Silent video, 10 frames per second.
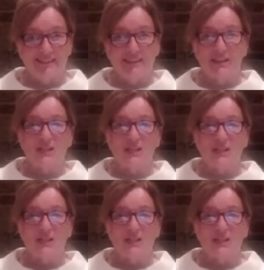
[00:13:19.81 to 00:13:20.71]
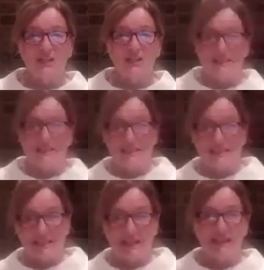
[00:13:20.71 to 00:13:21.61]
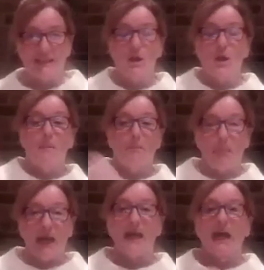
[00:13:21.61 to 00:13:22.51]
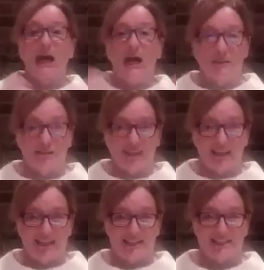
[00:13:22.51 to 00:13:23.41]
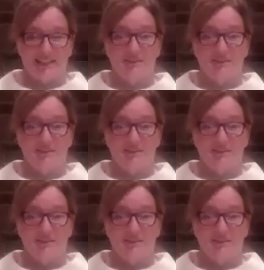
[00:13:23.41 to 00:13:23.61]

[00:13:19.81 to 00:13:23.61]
that it's not muddied and sullied by other things,